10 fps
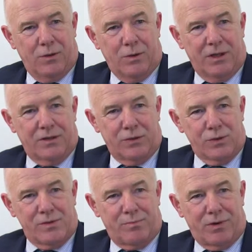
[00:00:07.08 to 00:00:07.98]
Well, of
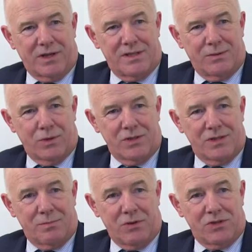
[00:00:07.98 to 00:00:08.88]
course, Brexit wasn't
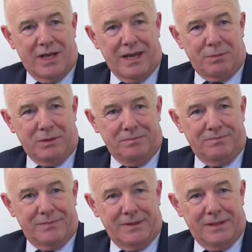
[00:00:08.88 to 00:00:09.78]
supposed to happen.
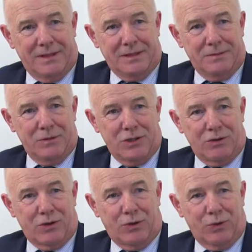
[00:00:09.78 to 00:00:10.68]
You
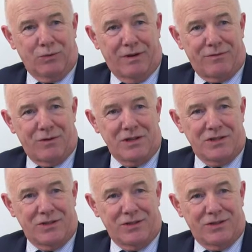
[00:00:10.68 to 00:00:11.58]
don't call
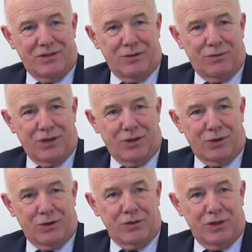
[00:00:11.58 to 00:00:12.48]
referenda that you think you're
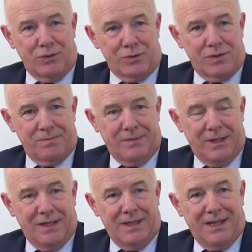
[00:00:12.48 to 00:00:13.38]
going to lose.
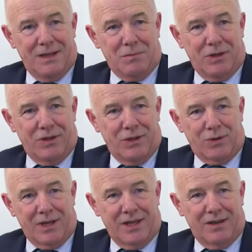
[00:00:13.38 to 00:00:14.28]
But the
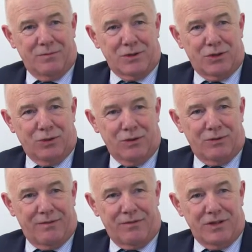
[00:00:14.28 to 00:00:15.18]
UK government called the
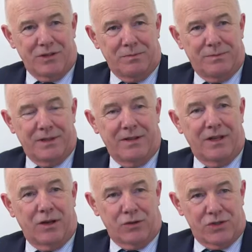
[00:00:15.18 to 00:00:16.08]
referendum and
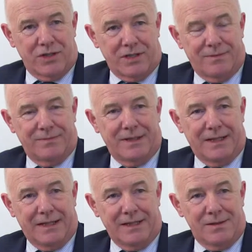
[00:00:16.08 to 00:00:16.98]
they lost it.
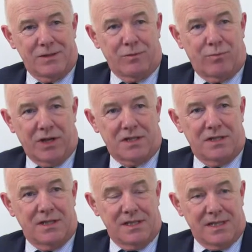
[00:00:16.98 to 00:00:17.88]
So
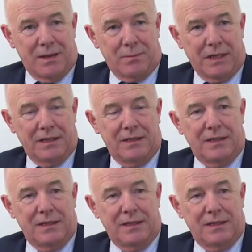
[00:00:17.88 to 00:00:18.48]
Brexit is happening.